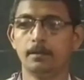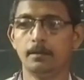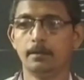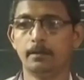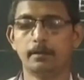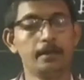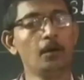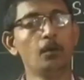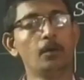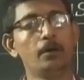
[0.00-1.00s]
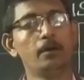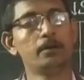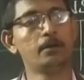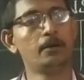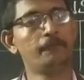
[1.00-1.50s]
Now
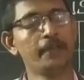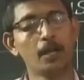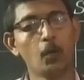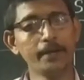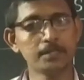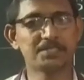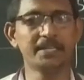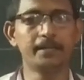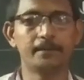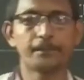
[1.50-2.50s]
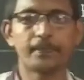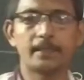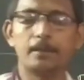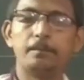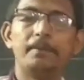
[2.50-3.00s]
we are going to see the
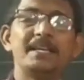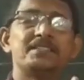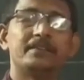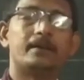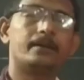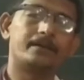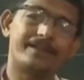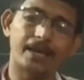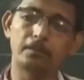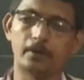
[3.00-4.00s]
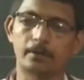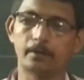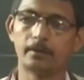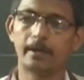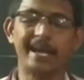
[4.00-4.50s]
basic
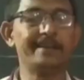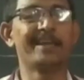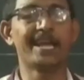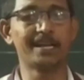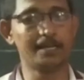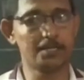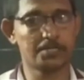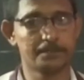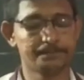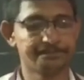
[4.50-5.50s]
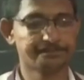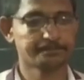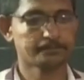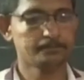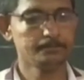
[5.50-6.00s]
grammar in English.
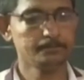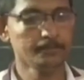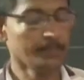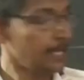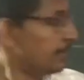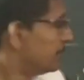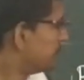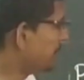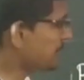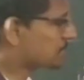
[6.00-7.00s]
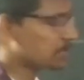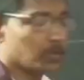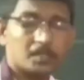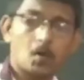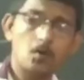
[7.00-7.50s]
These are
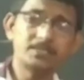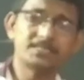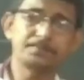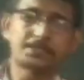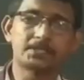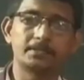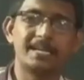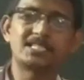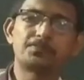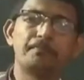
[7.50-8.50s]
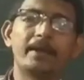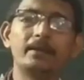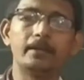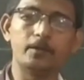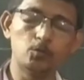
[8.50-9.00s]
the concepts it's
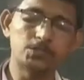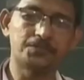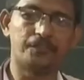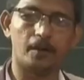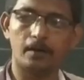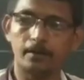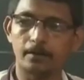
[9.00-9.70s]
mainly used for